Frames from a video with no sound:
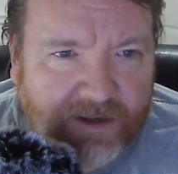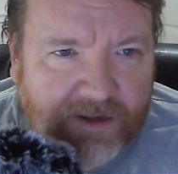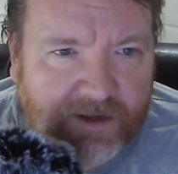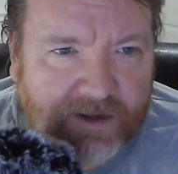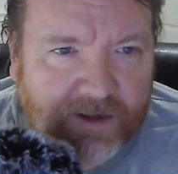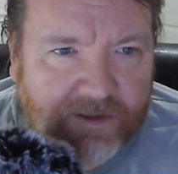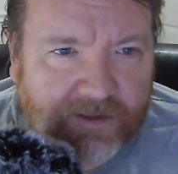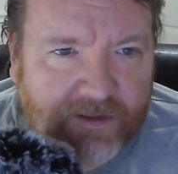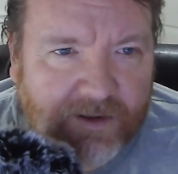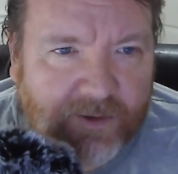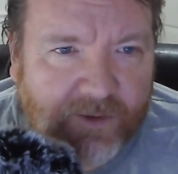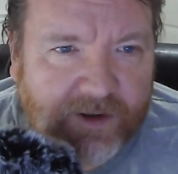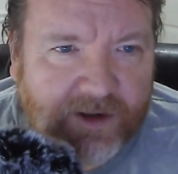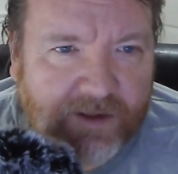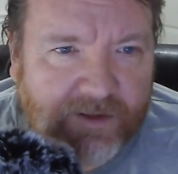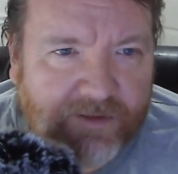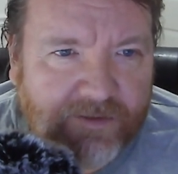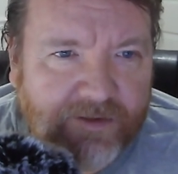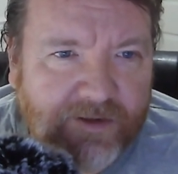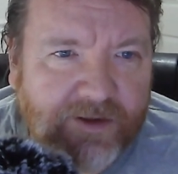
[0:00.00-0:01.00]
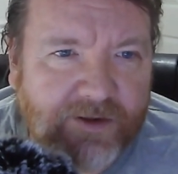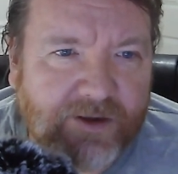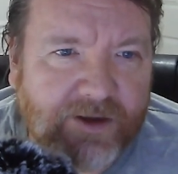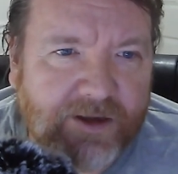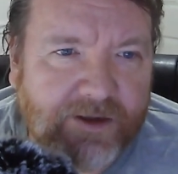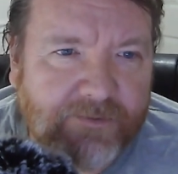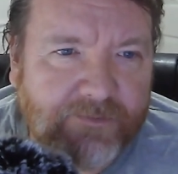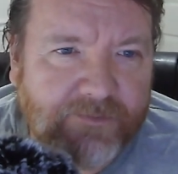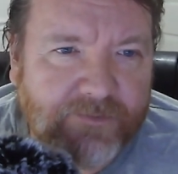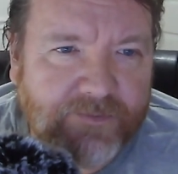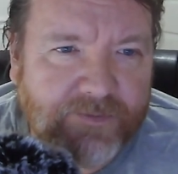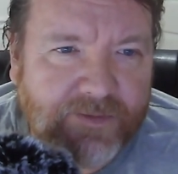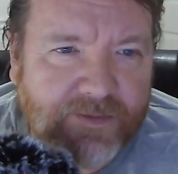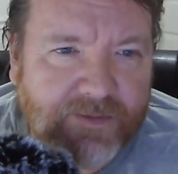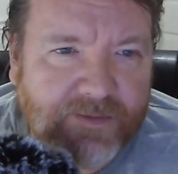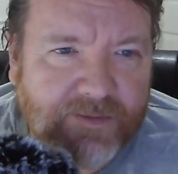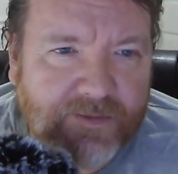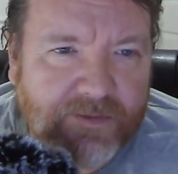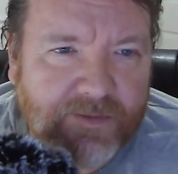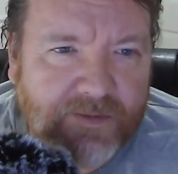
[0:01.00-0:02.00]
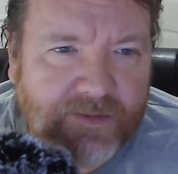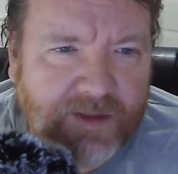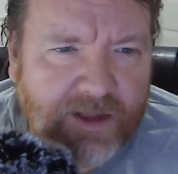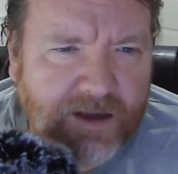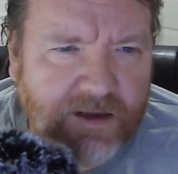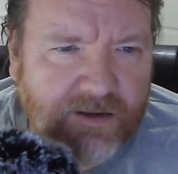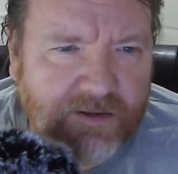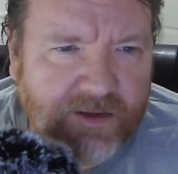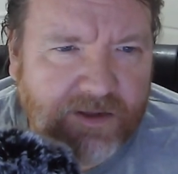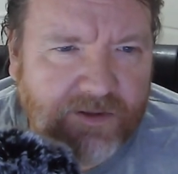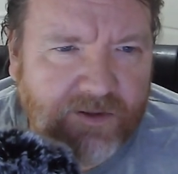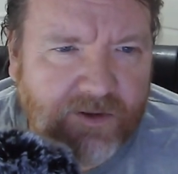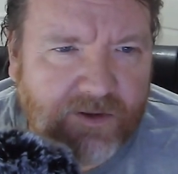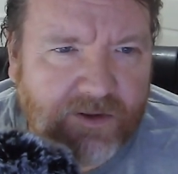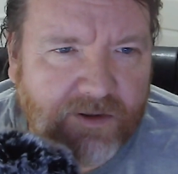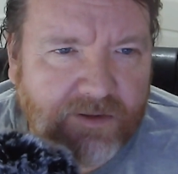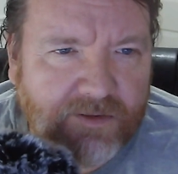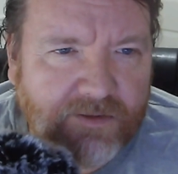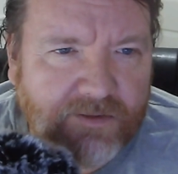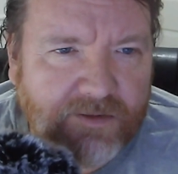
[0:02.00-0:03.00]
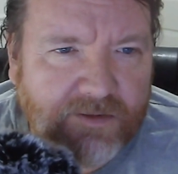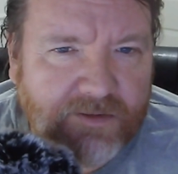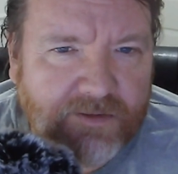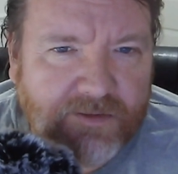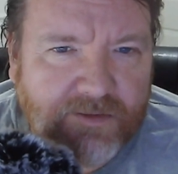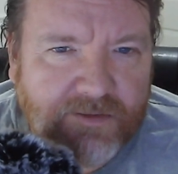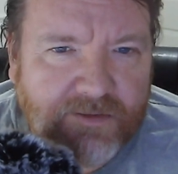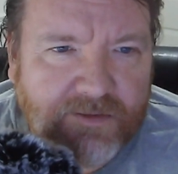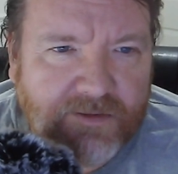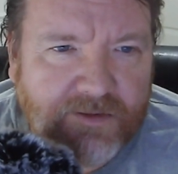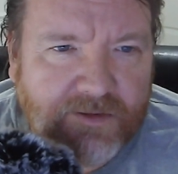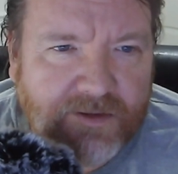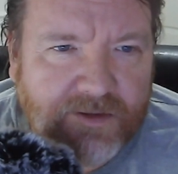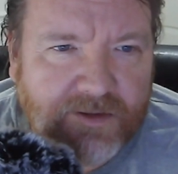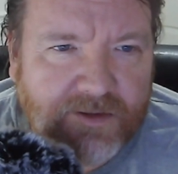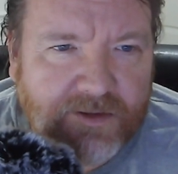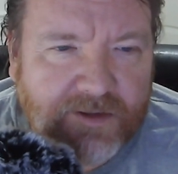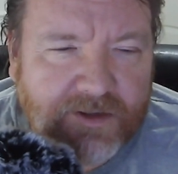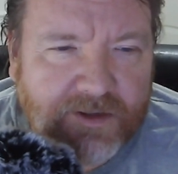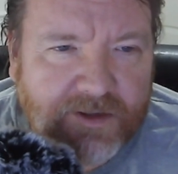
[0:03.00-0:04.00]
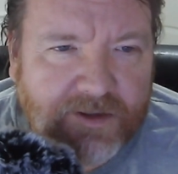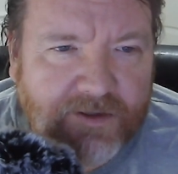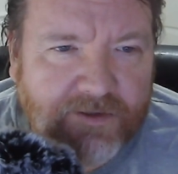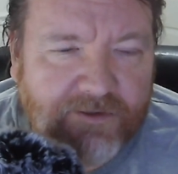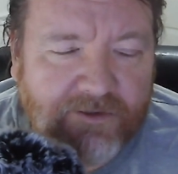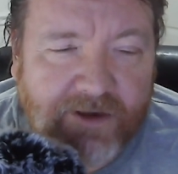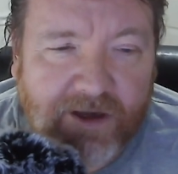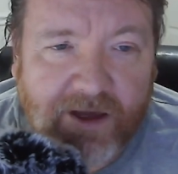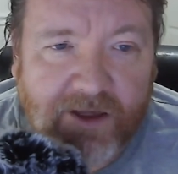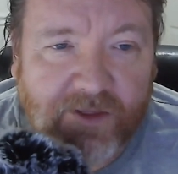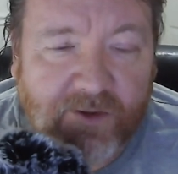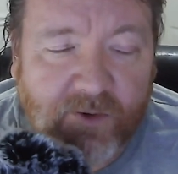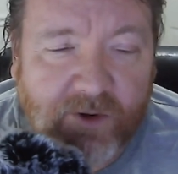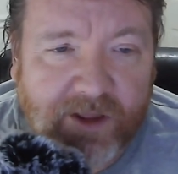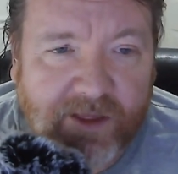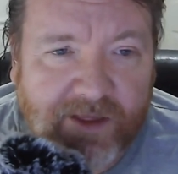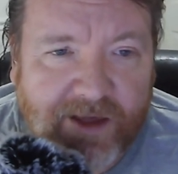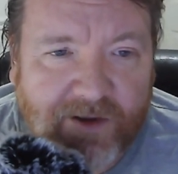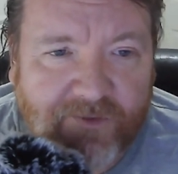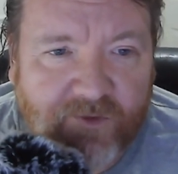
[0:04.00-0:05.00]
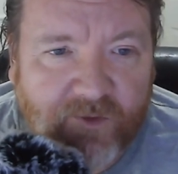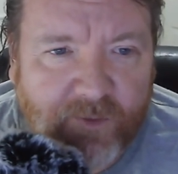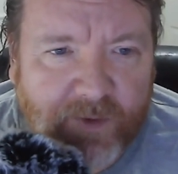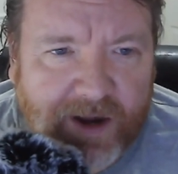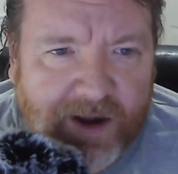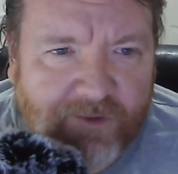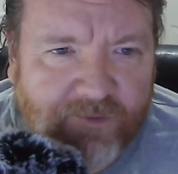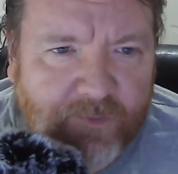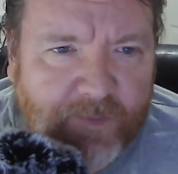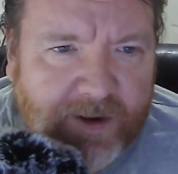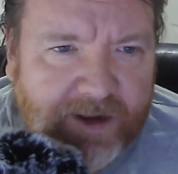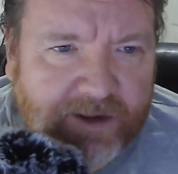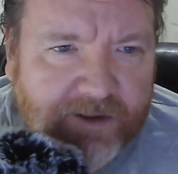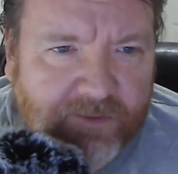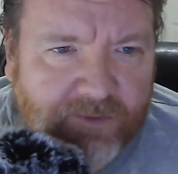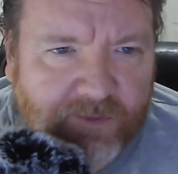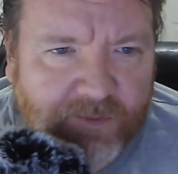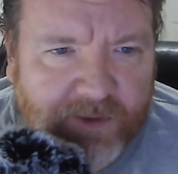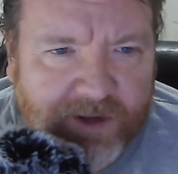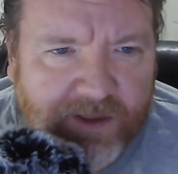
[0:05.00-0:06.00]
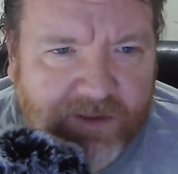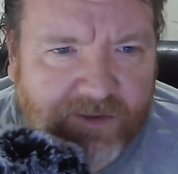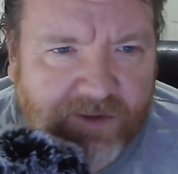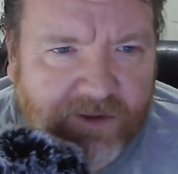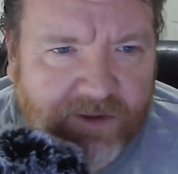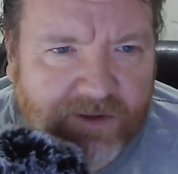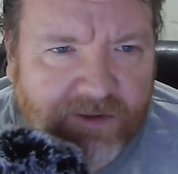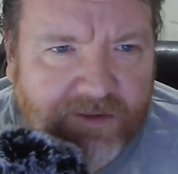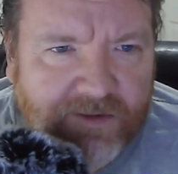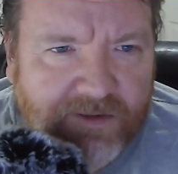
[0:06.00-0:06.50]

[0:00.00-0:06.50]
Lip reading: is. Oh, it is. Okay. No, it's not. Sorry, I thought this is alphabetical, but it's not.